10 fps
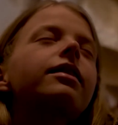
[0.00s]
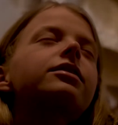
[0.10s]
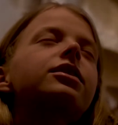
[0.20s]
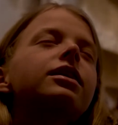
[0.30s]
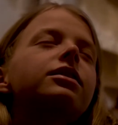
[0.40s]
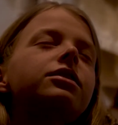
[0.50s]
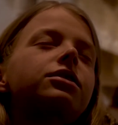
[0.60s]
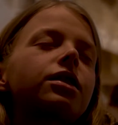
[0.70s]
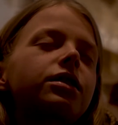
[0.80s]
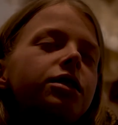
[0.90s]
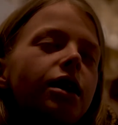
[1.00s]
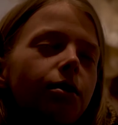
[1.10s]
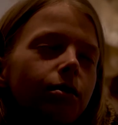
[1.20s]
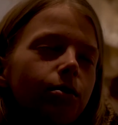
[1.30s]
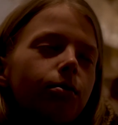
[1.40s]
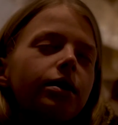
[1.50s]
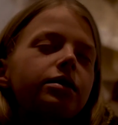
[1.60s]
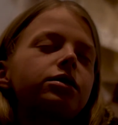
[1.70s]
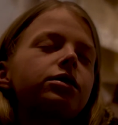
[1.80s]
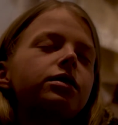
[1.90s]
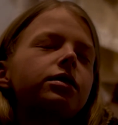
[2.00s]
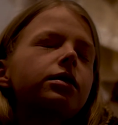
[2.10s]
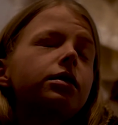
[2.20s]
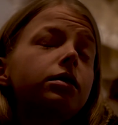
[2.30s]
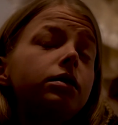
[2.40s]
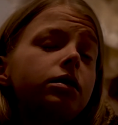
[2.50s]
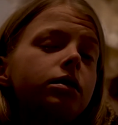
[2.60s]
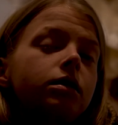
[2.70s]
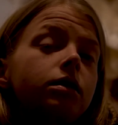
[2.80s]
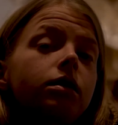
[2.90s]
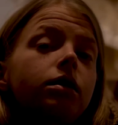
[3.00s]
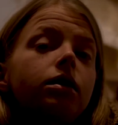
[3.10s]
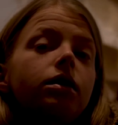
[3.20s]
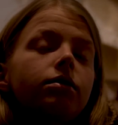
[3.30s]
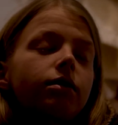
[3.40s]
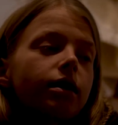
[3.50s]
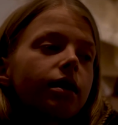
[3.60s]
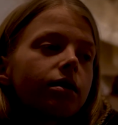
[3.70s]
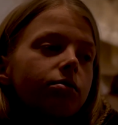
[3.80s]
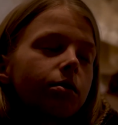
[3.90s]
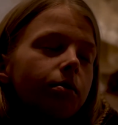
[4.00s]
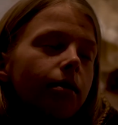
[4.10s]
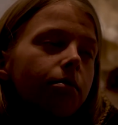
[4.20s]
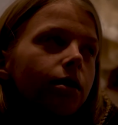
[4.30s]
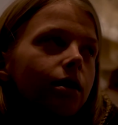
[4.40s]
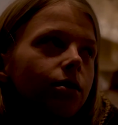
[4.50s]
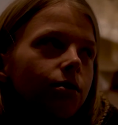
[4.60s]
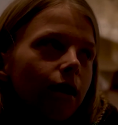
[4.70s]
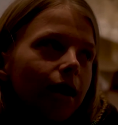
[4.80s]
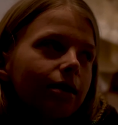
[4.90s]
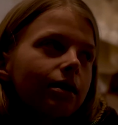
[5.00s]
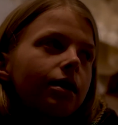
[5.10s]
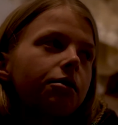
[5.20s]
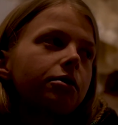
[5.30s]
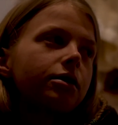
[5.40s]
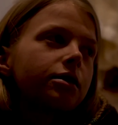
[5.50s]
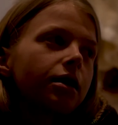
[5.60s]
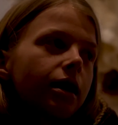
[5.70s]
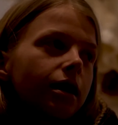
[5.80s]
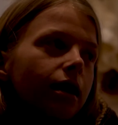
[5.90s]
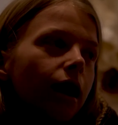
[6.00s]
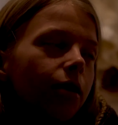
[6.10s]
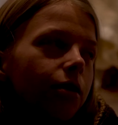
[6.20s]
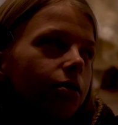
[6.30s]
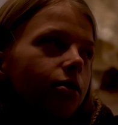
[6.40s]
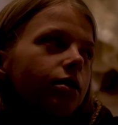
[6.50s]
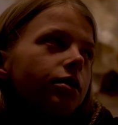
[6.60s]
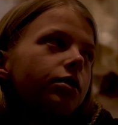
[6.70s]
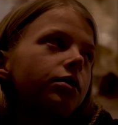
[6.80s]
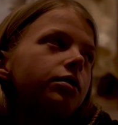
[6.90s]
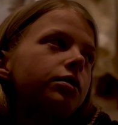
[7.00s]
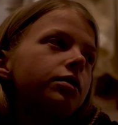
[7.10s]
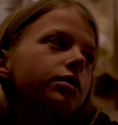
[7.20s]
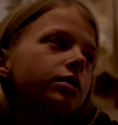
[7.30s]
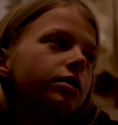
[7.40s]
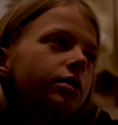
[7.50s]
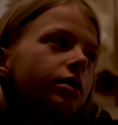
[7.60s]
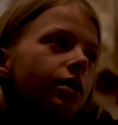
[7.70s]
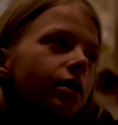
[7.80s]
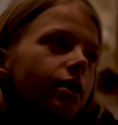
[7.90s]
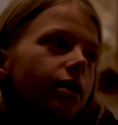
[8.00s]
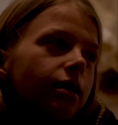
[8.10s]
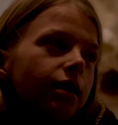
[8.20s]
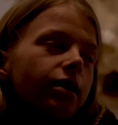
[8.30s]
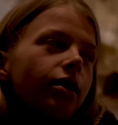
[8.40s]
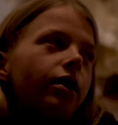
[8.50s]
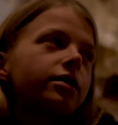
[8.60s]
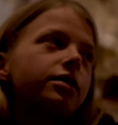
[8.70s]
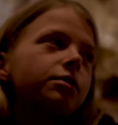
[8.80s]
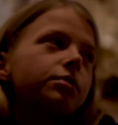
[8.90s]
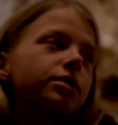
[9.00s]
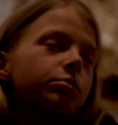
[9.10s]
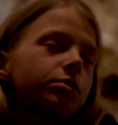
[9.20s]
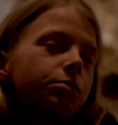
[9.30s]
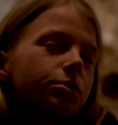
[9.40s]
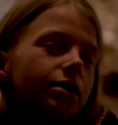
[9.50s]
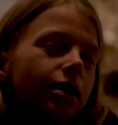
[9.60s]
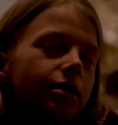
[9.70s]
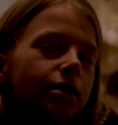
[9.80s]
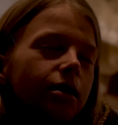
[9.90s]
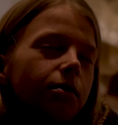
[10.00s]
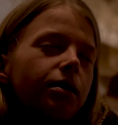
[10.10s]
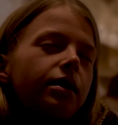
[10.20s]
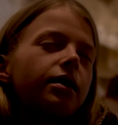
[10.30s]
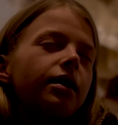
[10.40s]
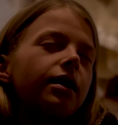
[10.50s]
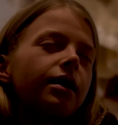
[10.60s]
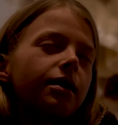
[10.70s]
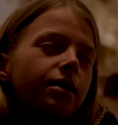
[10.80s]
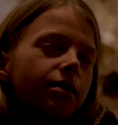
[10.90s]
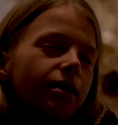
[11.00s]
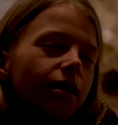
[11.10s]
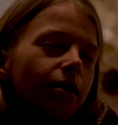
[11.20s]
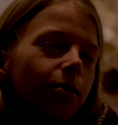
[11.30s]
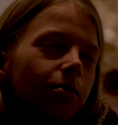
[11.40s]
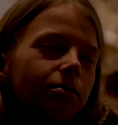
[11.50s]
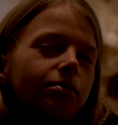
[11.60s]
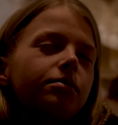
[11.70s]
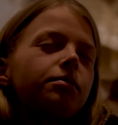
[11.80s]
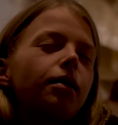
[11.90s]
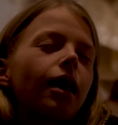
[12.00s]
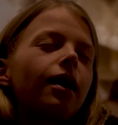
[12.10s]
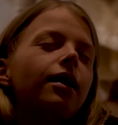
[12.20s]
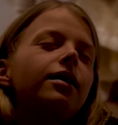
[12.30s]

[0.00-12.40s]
the general question, if I can remember it correctly, was like, how do you think autism is represented in media, and blah.